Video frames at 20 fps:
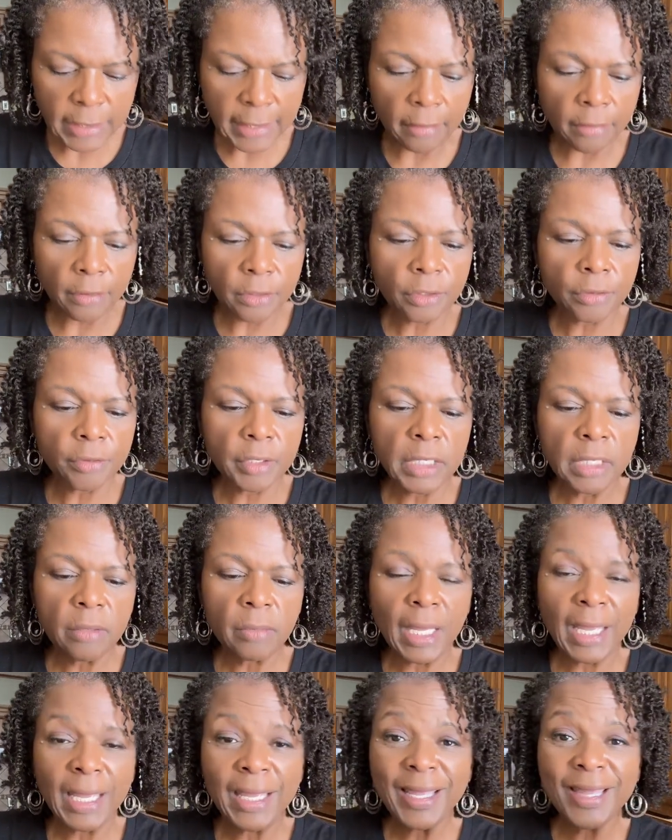sour
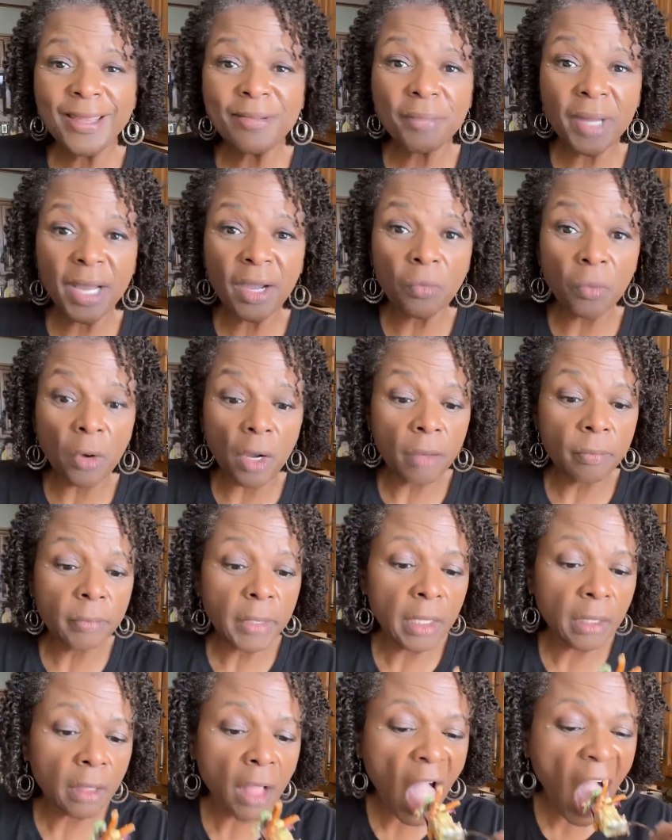cream and my raw
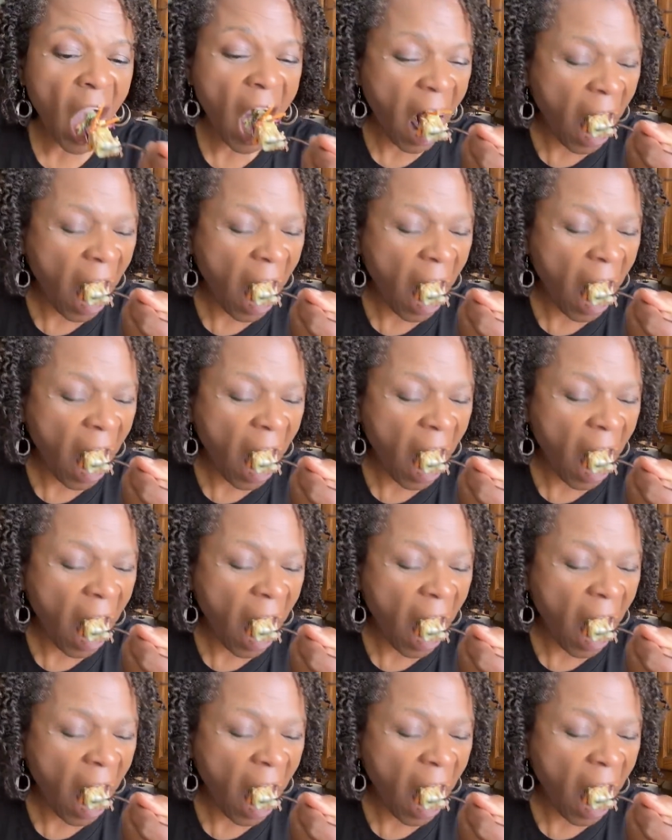meat.